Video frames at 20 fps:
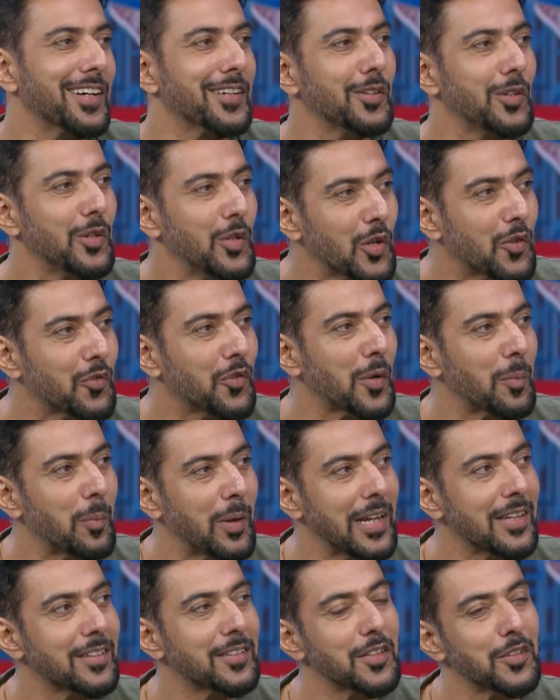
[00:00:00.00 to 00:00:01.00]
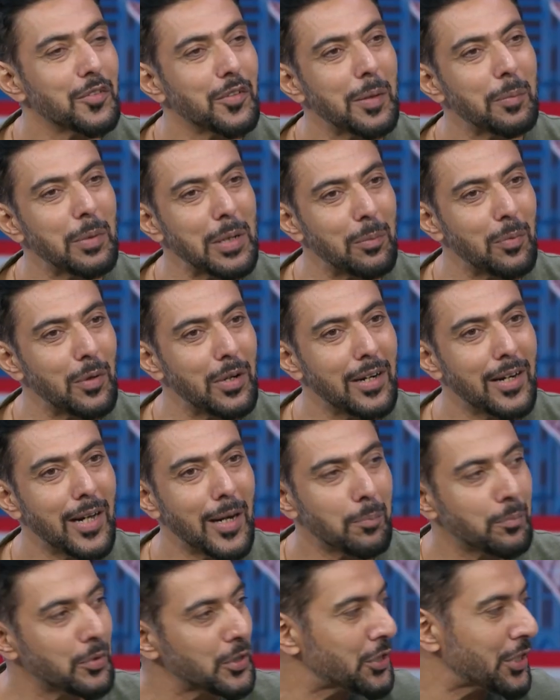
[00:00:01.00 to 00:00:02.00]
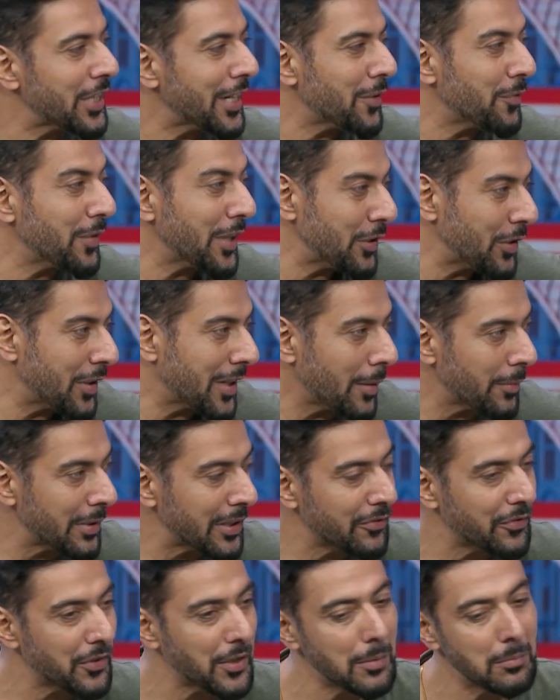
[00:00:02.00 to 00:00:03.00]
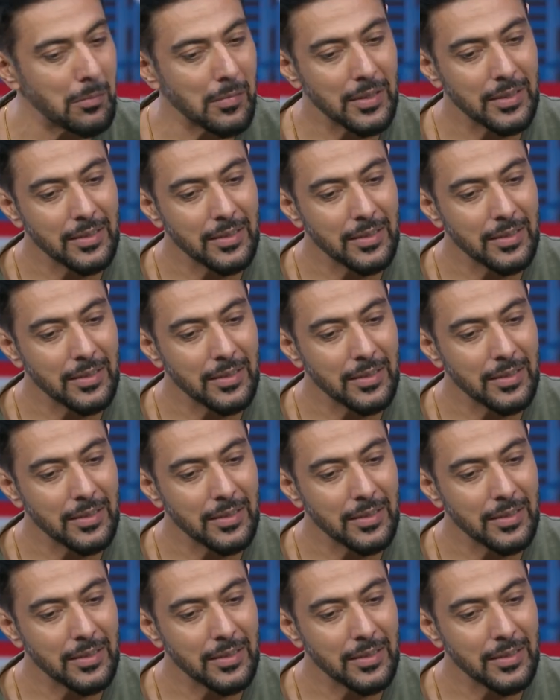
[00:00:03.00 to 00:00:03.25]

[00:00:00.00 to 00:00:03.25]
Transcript: you look for places where people appreciate where you're coming from,